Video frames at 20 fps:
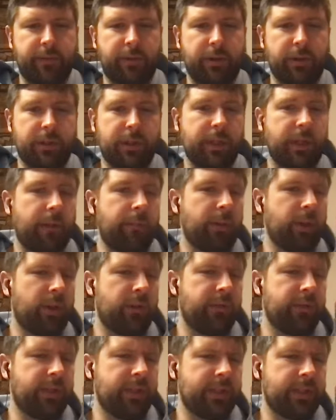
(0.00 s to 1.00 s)
You are to double
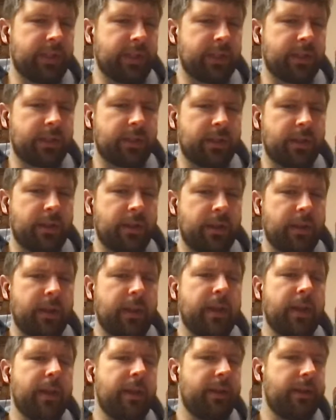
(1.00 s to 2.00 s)
over the 6th
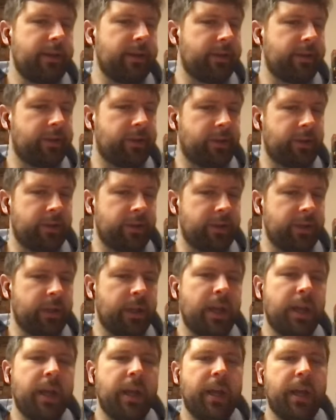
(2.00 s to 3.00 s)
curtain
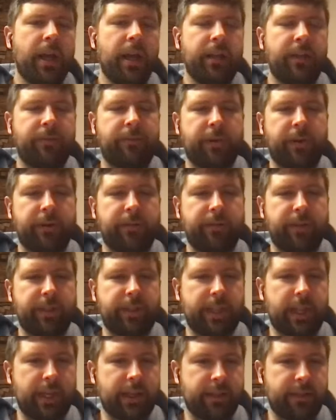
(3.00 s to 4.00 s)
at the front of the
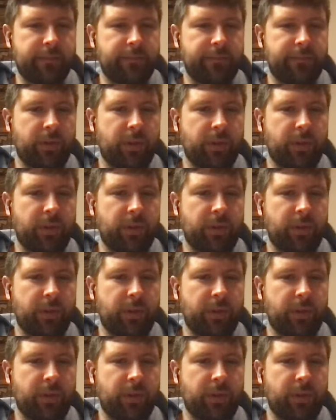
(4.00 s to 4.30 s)
tent.